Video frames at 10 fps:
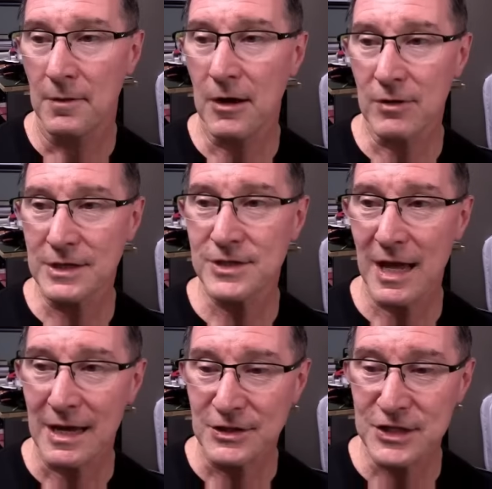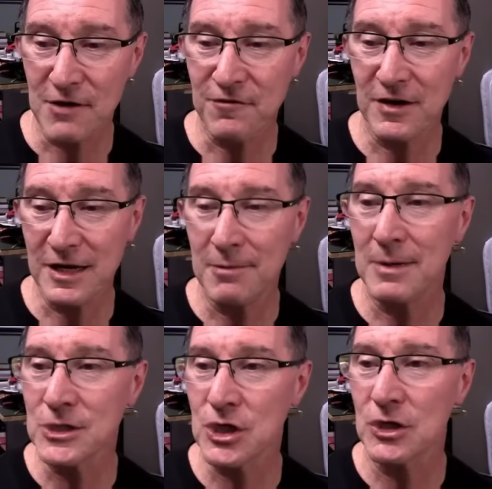there it is there. Definite
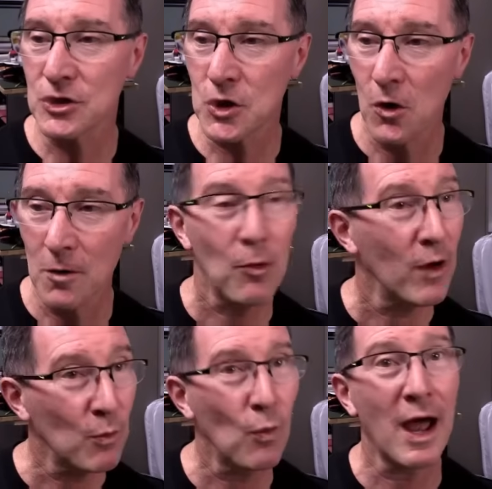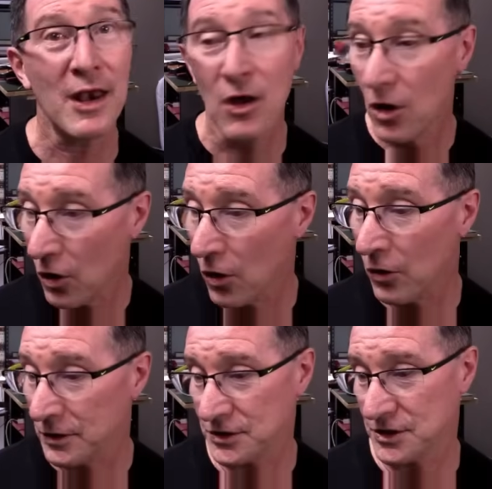emission, 2.1
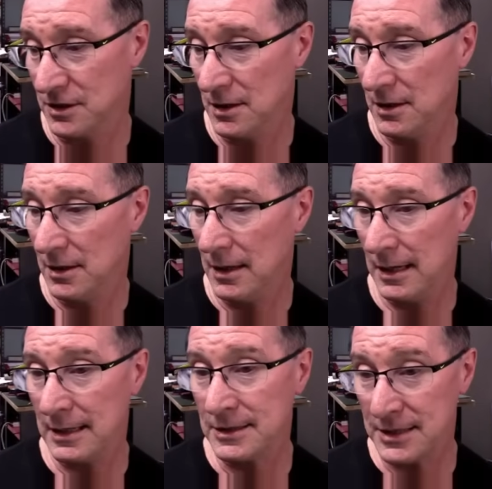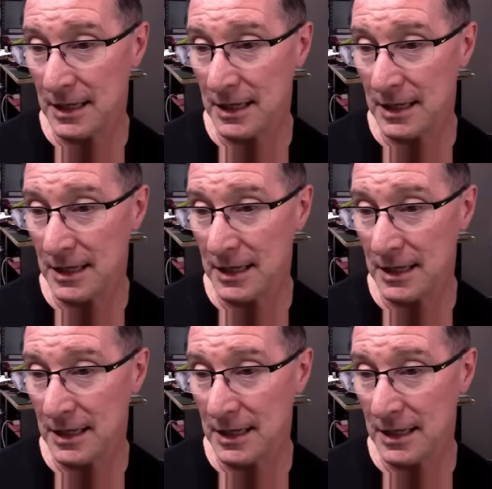Hertz. It is